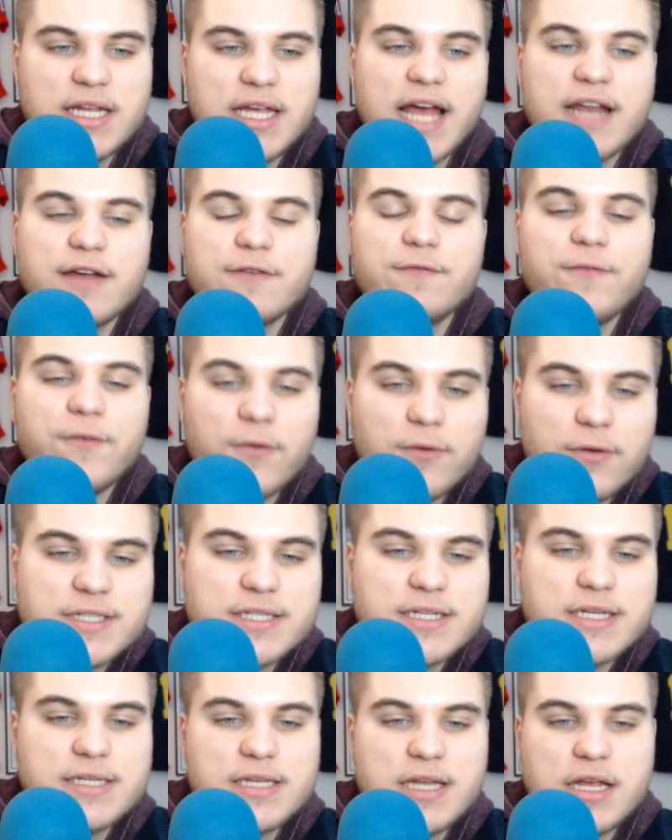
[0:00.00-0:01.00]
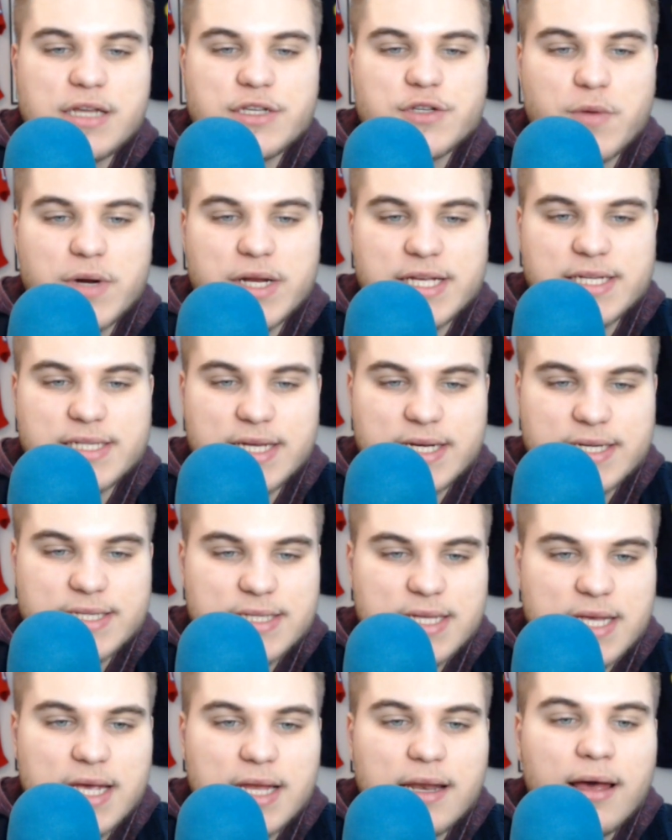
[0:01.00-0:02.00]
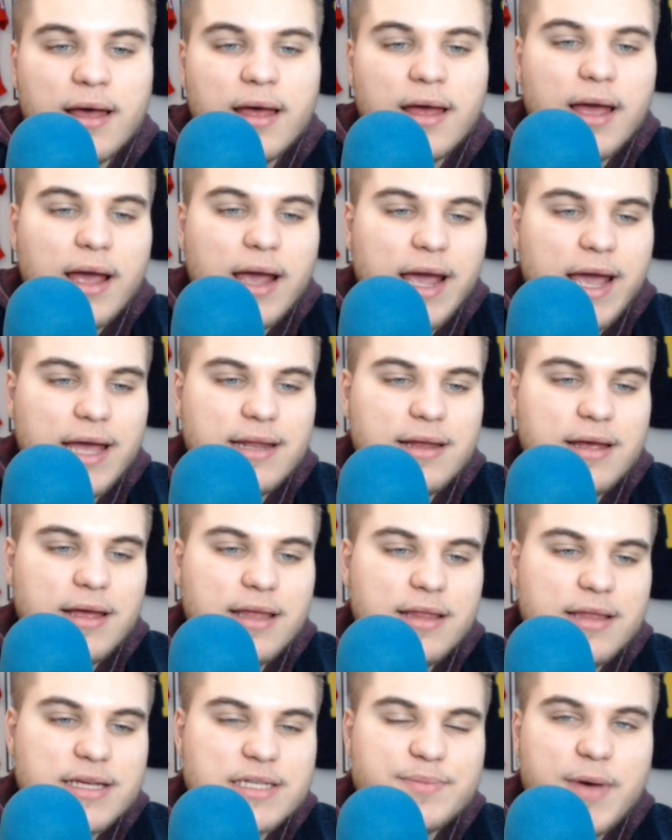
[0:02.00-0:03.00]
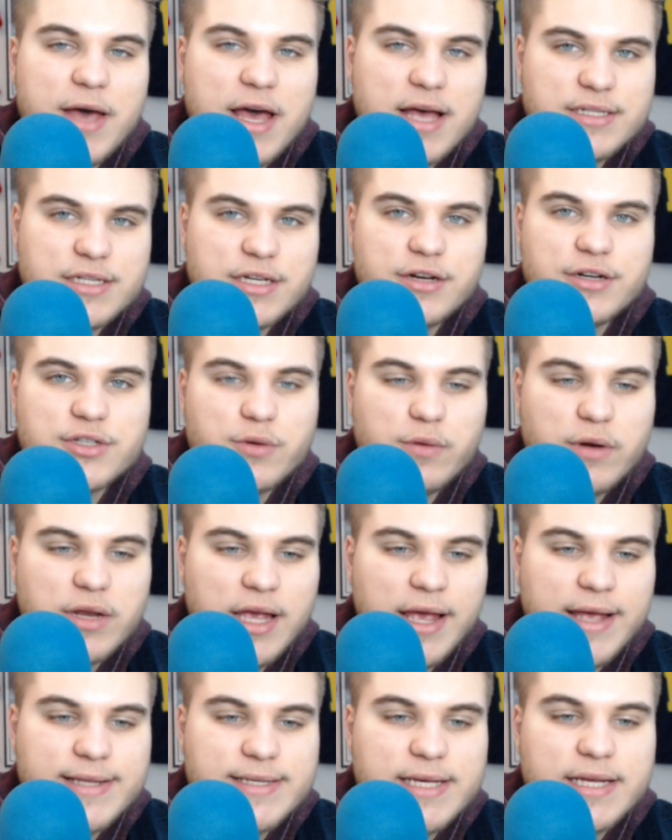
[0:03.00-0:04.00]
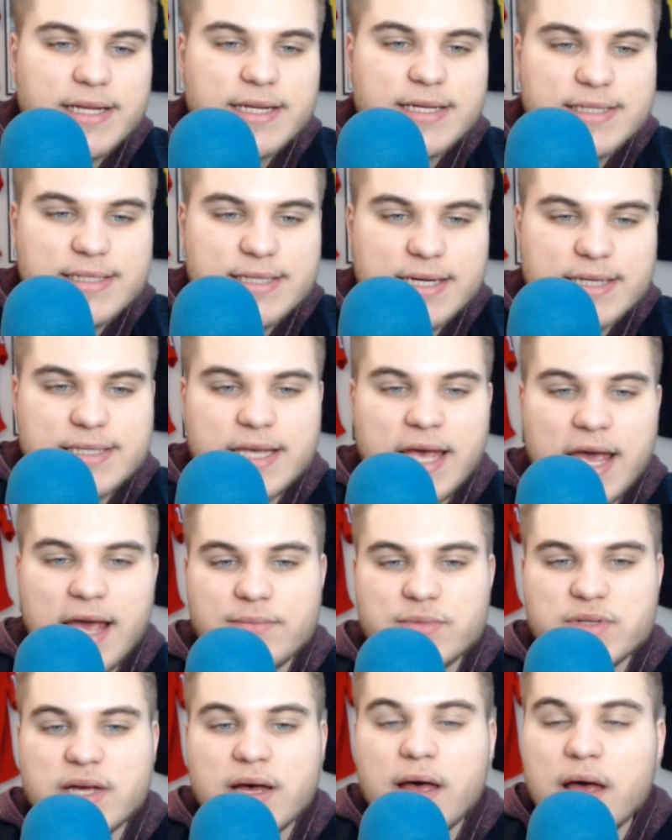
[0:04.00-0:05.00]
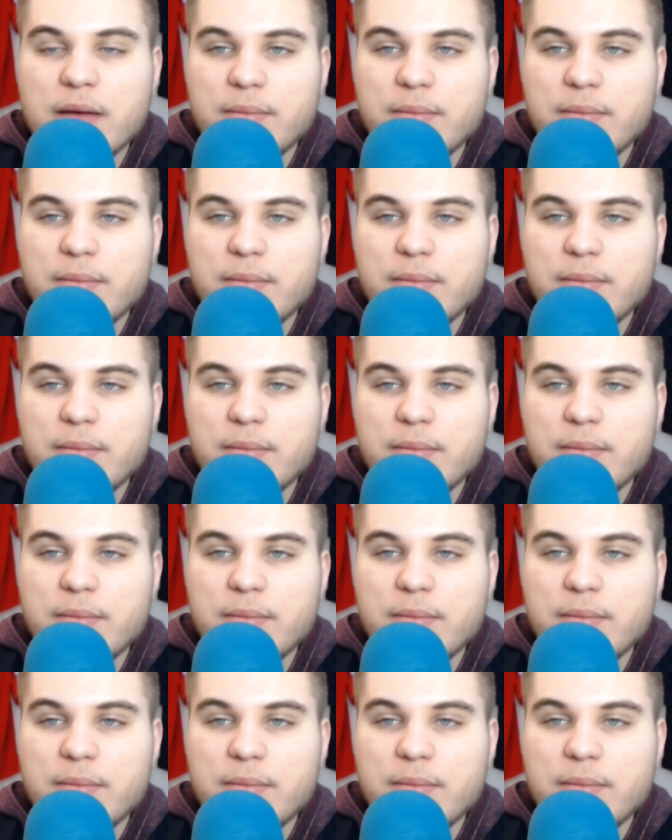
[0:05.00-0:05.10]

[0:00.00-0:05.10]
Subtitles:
He had a full season in 2016, and this past year in 2018, 6 games.